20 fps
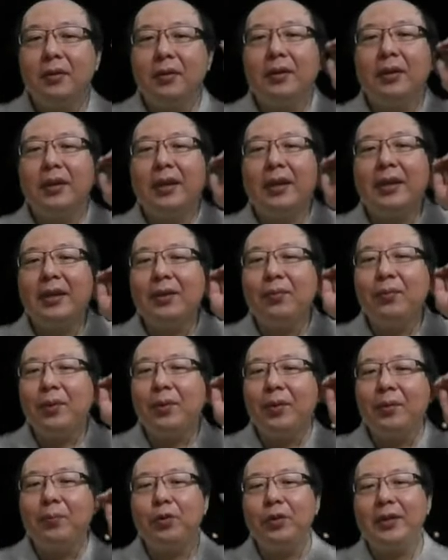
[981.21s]
And then we
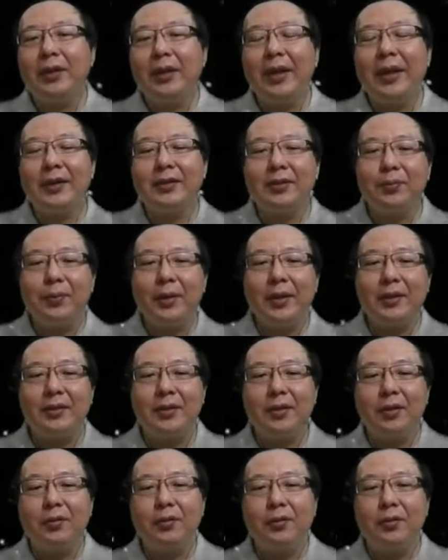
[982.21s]
want to put the X. Where does
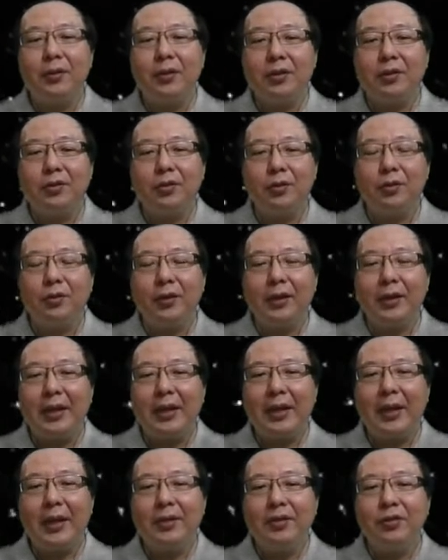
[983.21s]
it go? It should go at
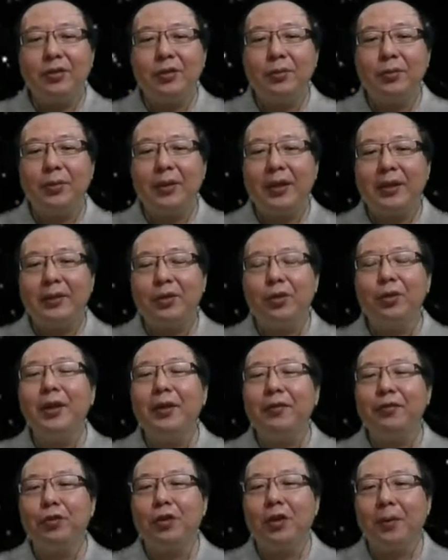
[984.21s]
the end, so we don't
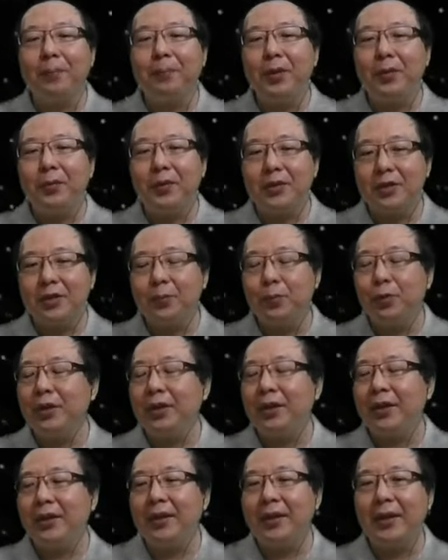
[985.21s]
have to copy. We just put
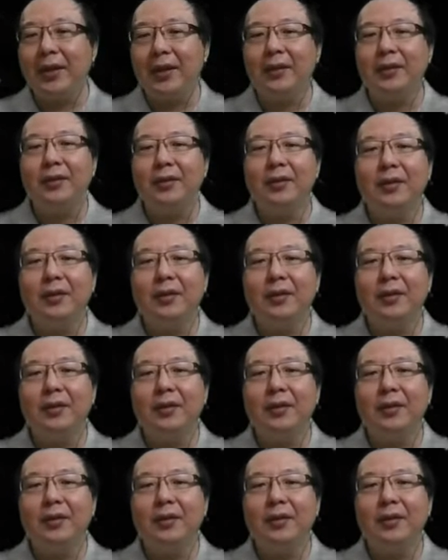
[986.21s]
it at the end.